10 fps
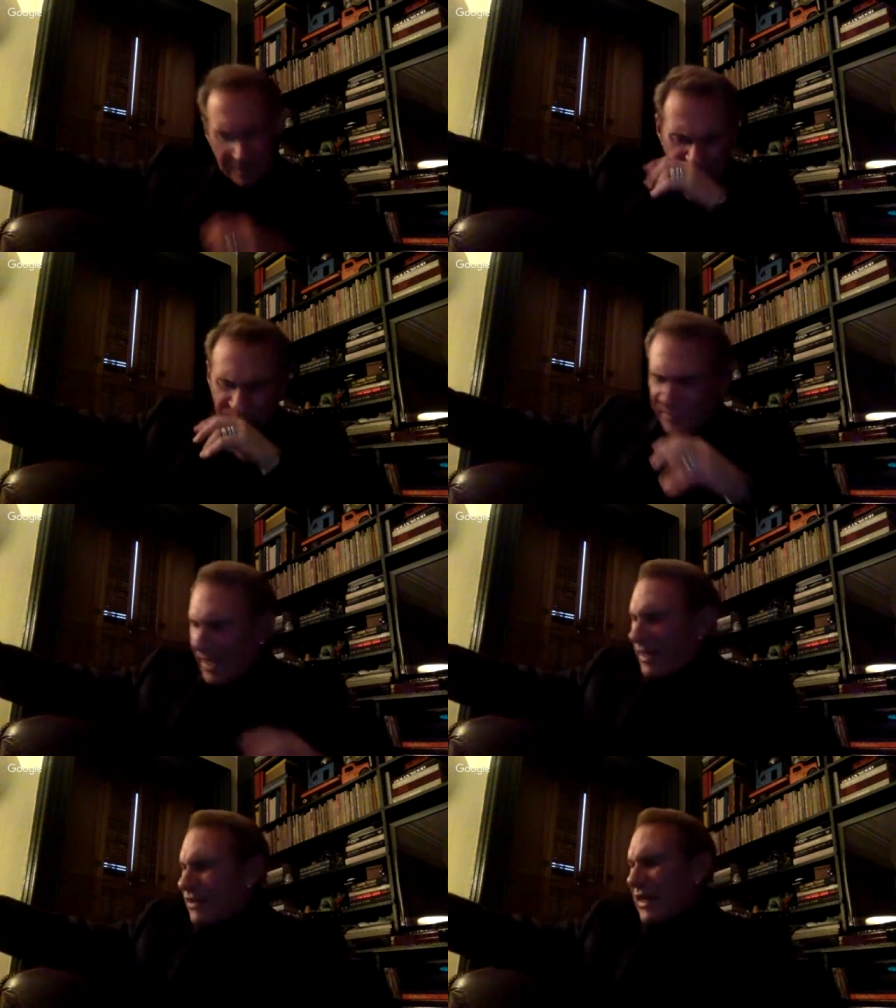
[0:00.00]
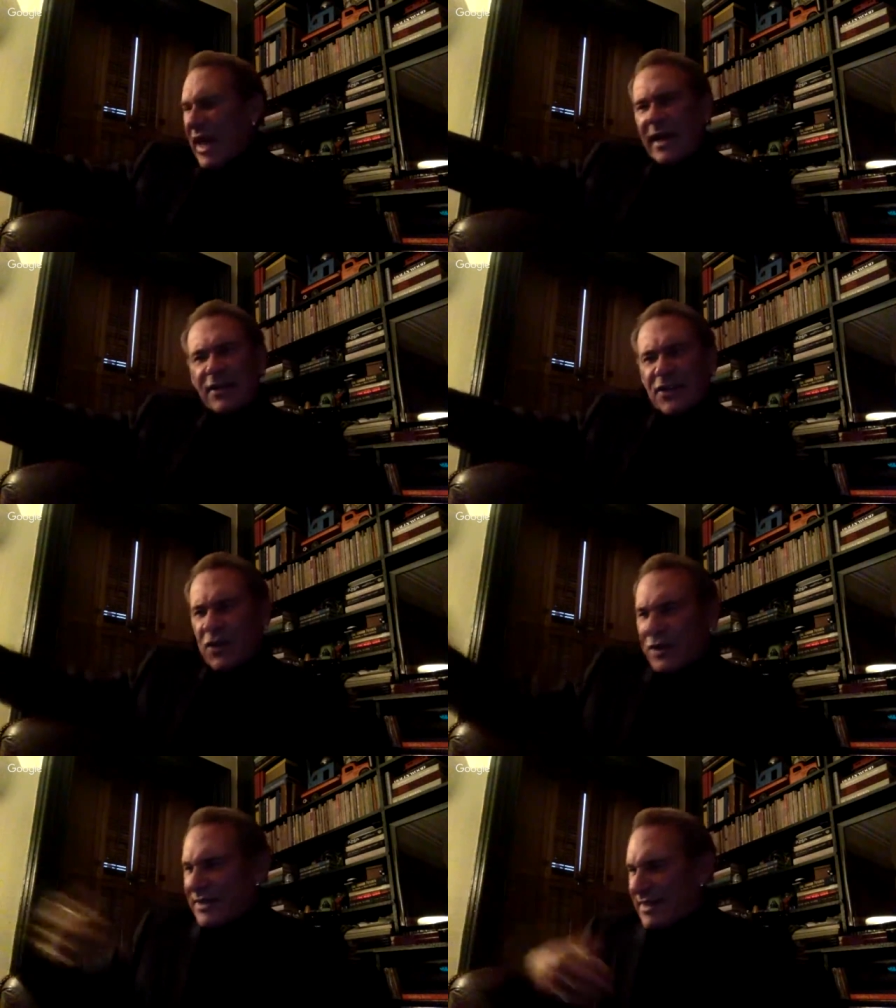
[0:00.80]
and it and it's
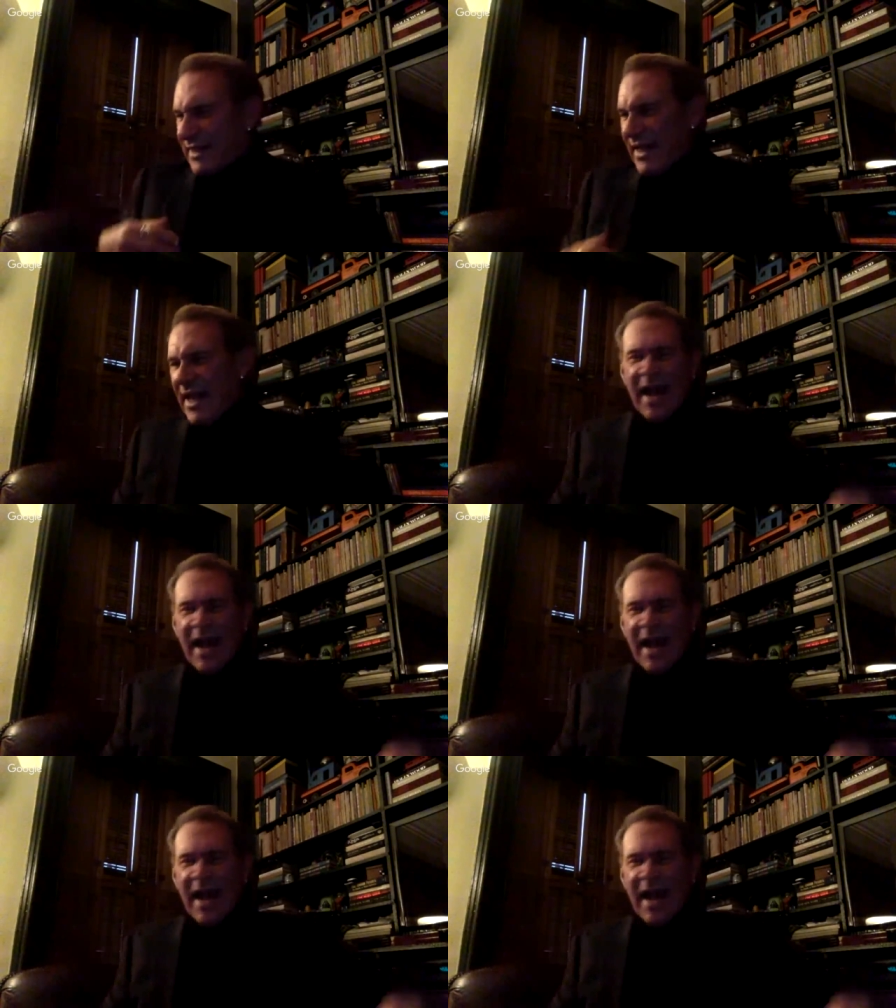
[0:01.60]
Christy